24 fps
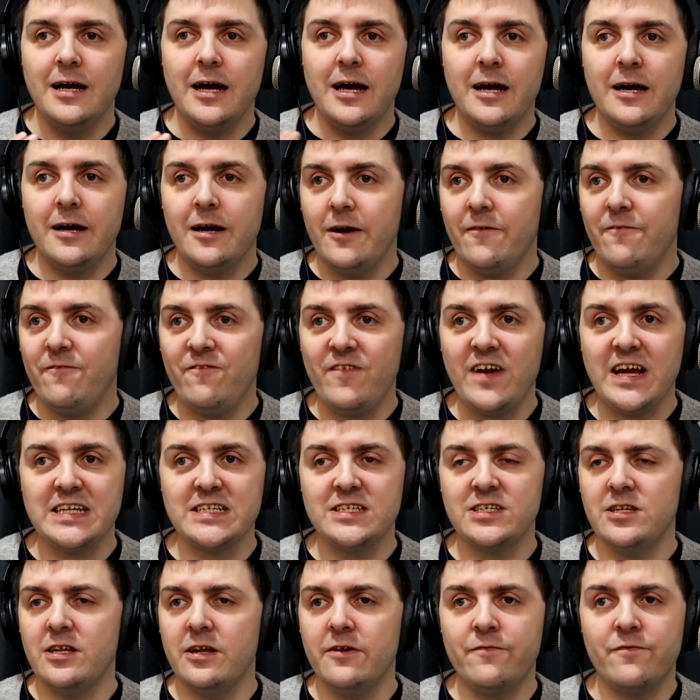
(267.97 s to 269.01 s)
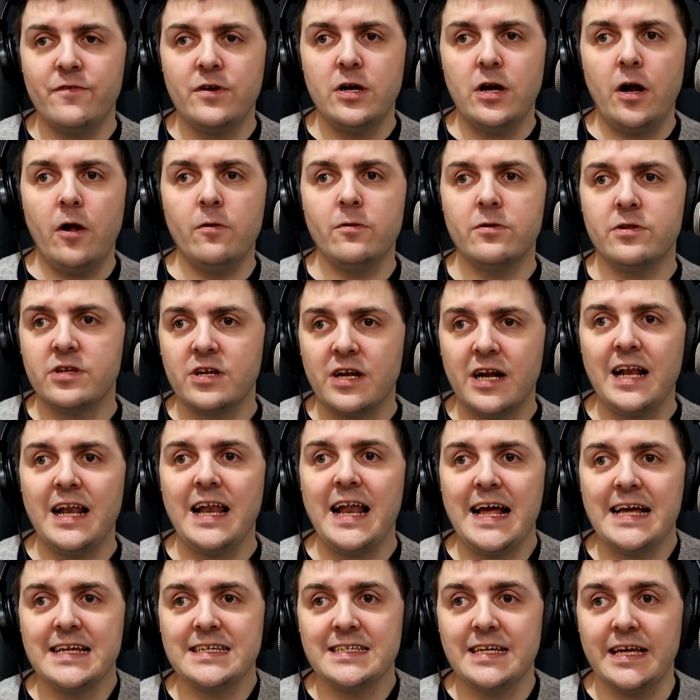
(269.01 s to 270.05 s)
a festive cult
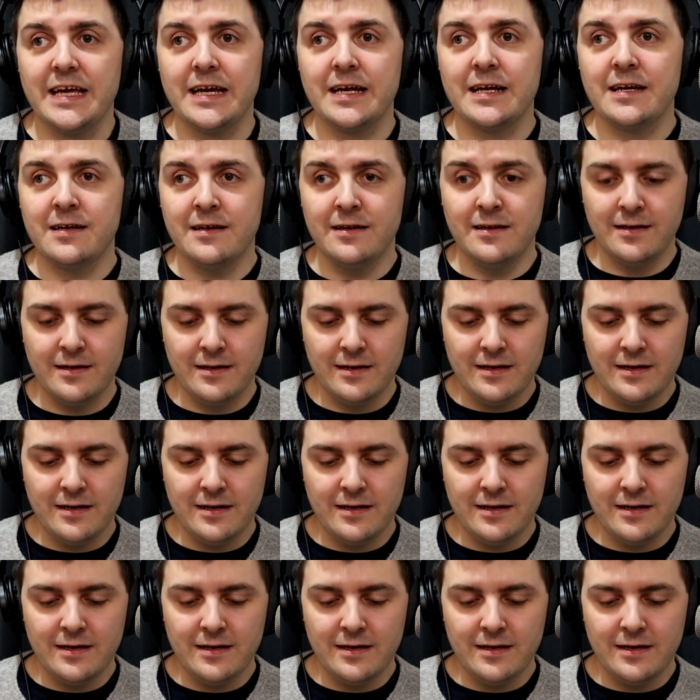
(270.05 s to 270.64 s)
classic,